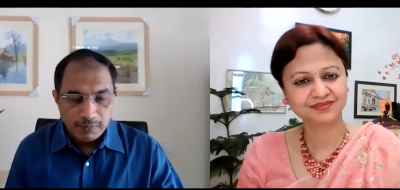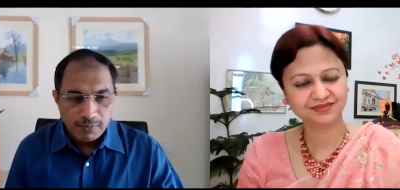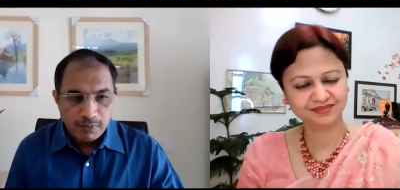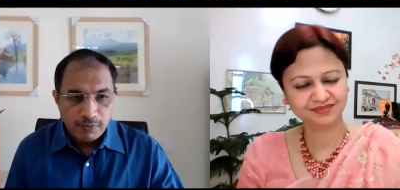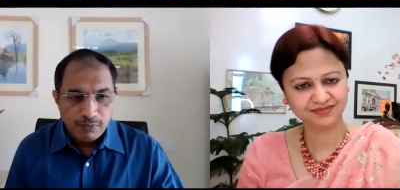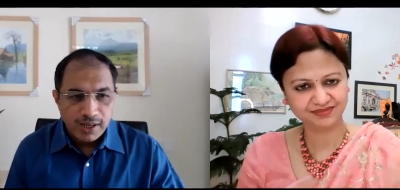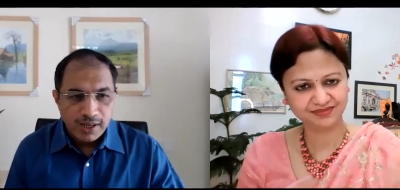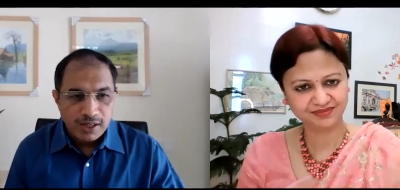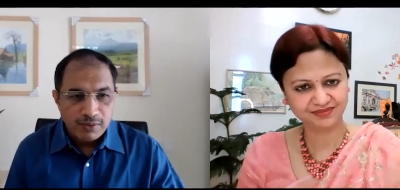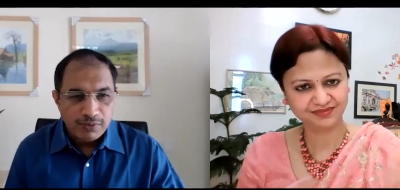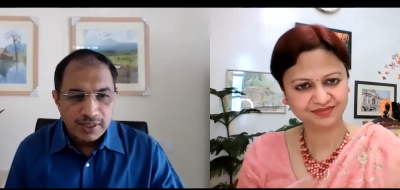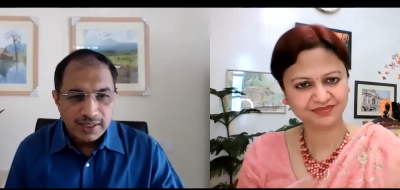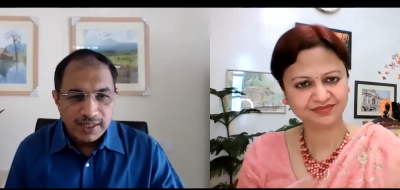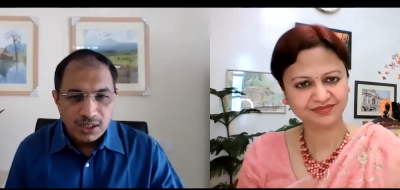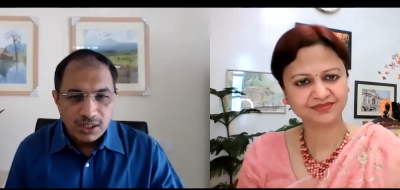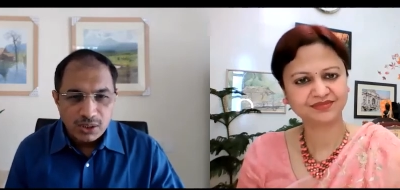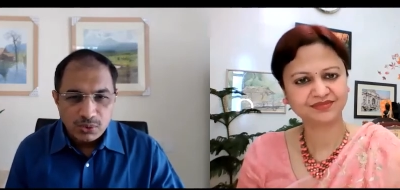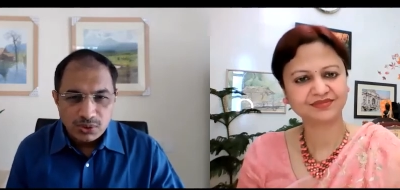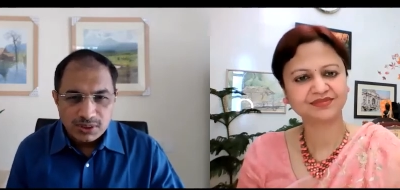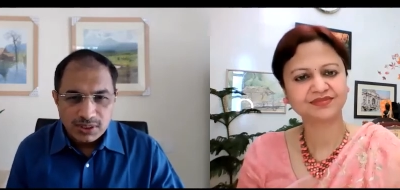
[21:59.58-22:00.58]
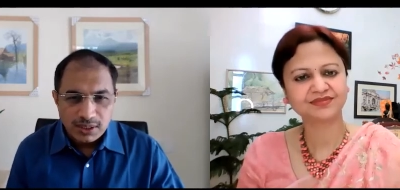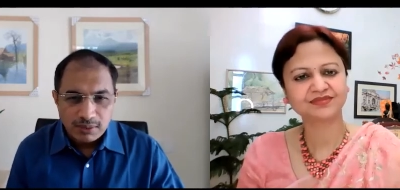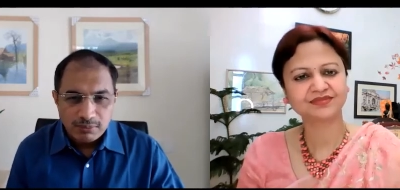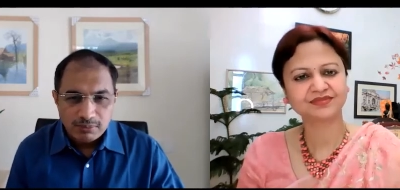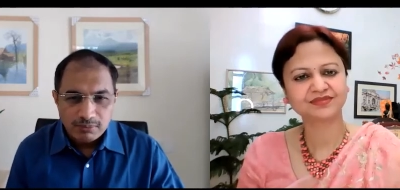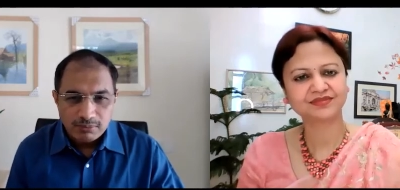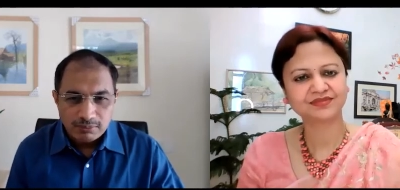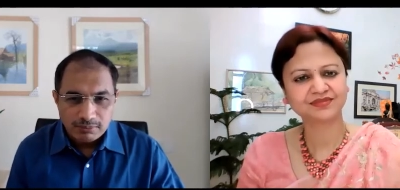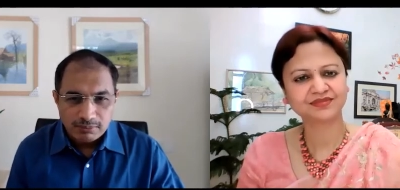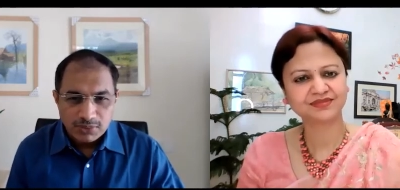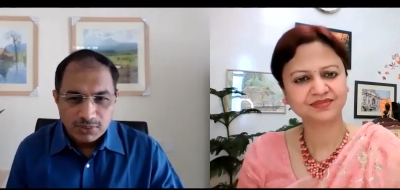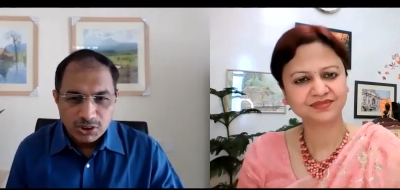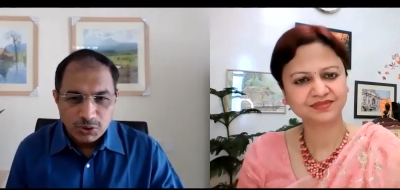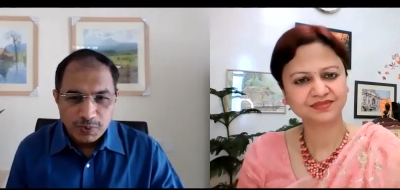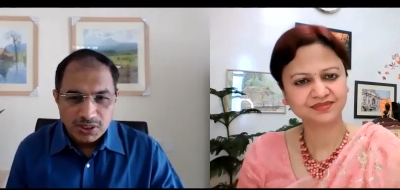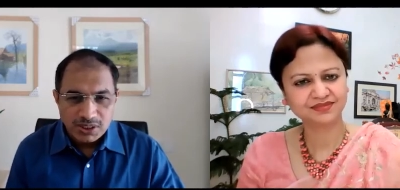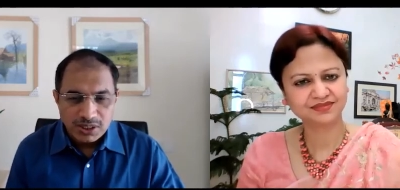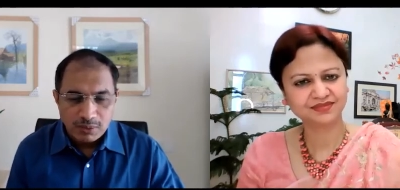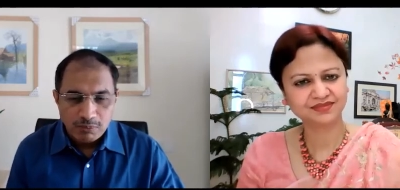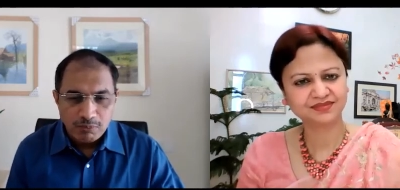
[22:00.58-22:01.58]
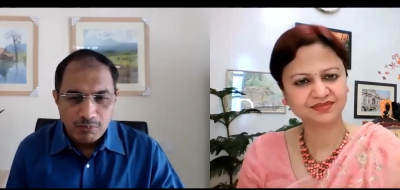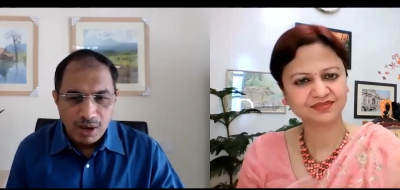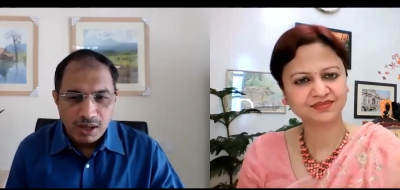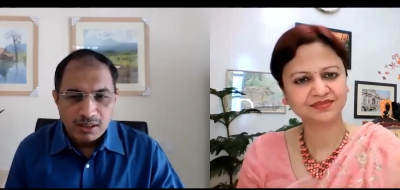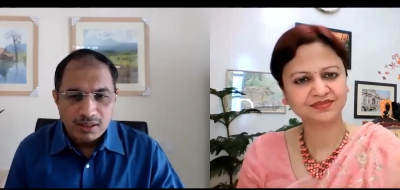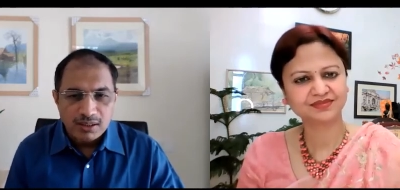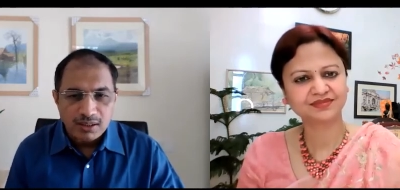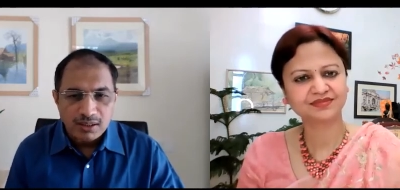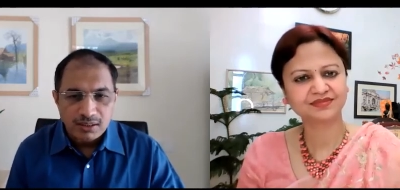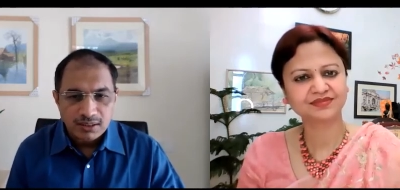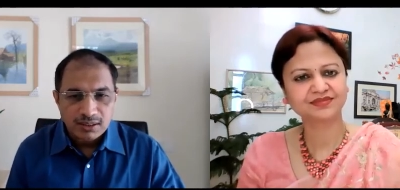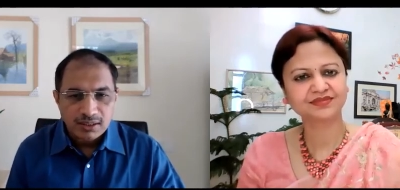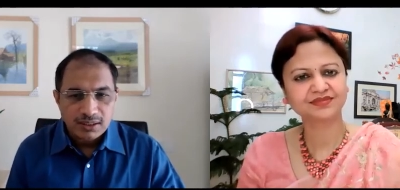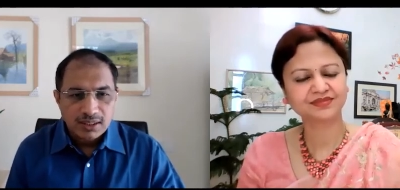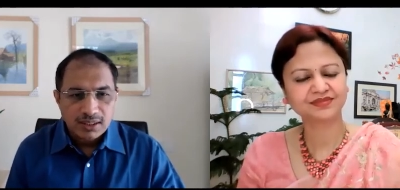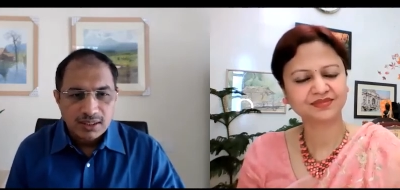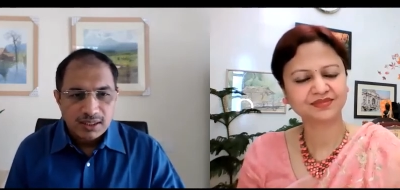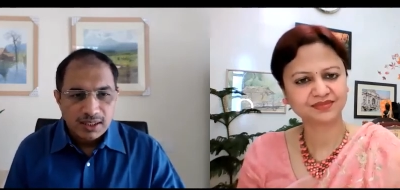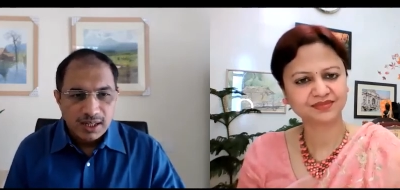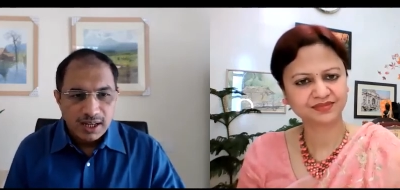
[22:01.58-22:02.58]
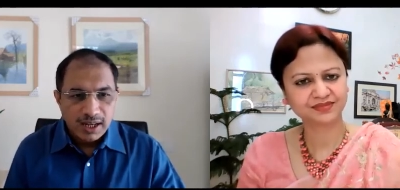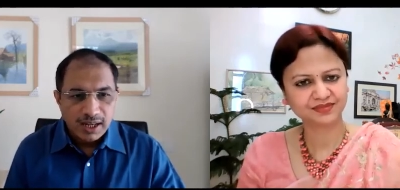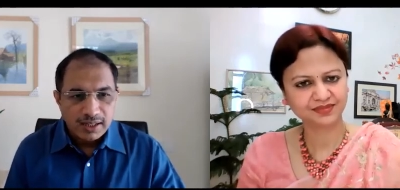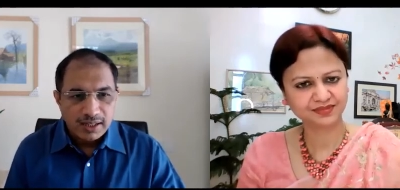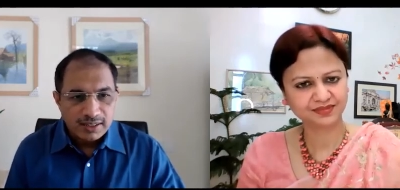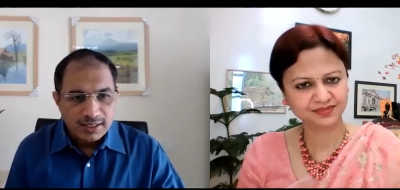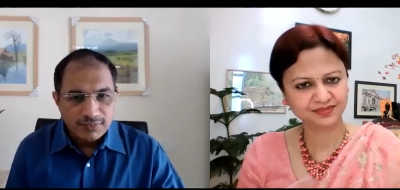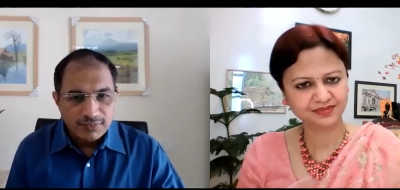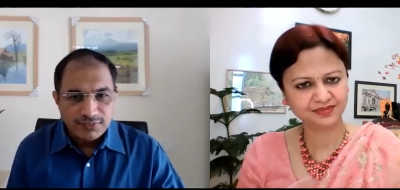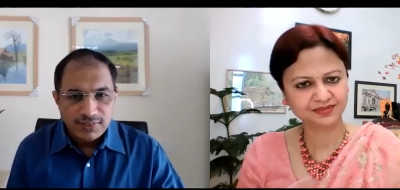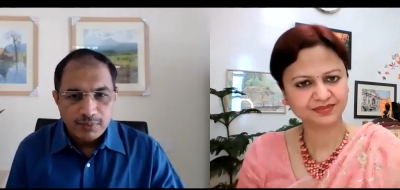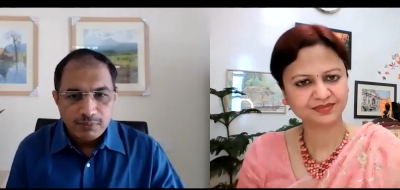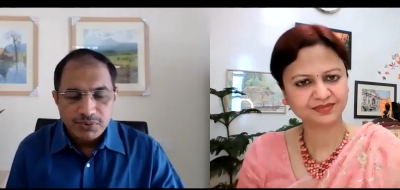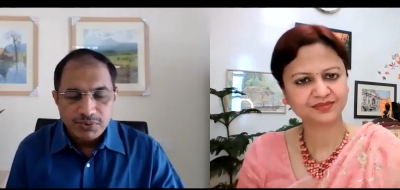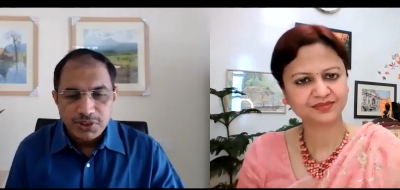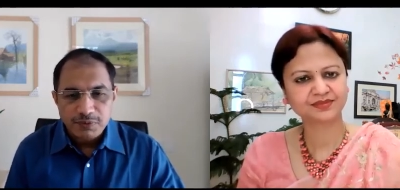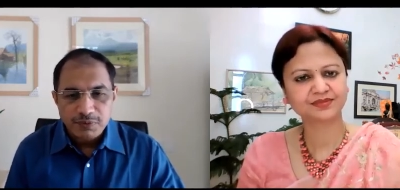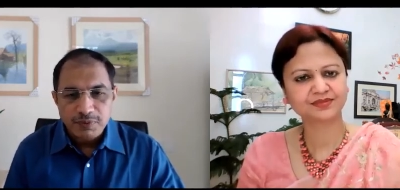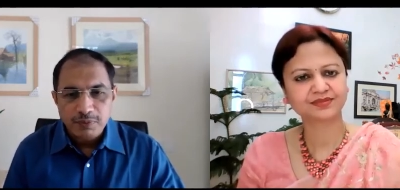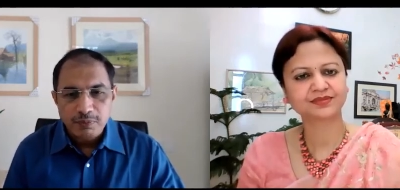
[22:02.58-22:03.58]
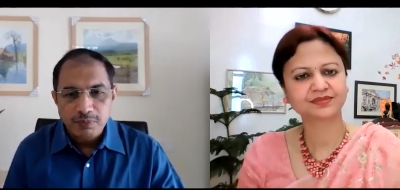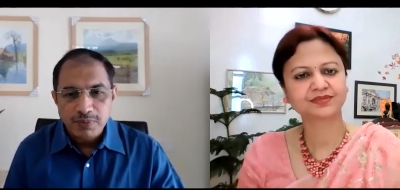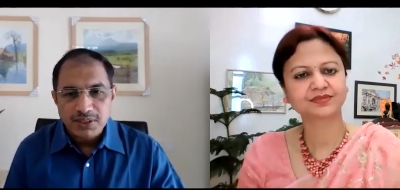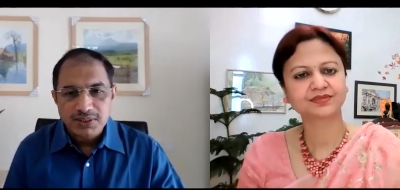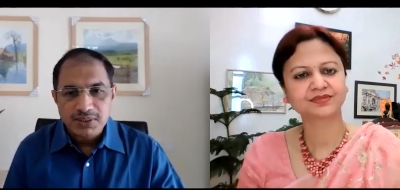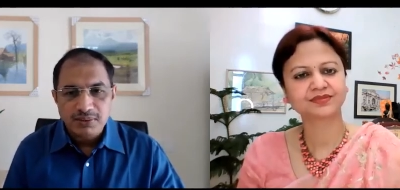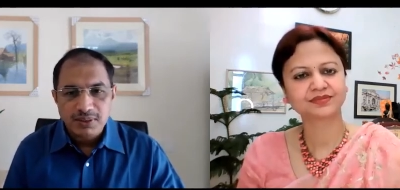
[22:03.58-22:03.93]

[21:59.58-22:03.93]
Speaker 1: where we can do some special marker and give them treatment based on the